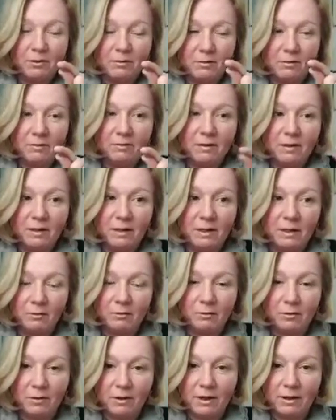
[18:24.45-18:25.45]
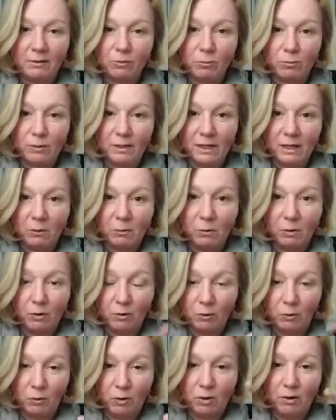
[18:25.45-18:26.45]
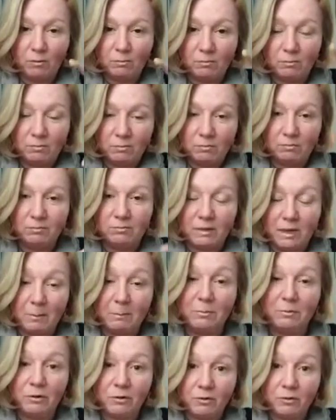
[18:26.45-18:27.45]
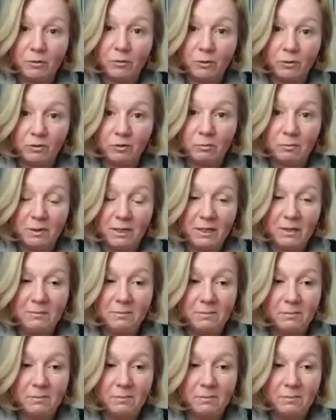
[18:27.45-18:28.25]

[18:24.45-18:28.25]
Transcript: see for the next week what your temperatures are going to be.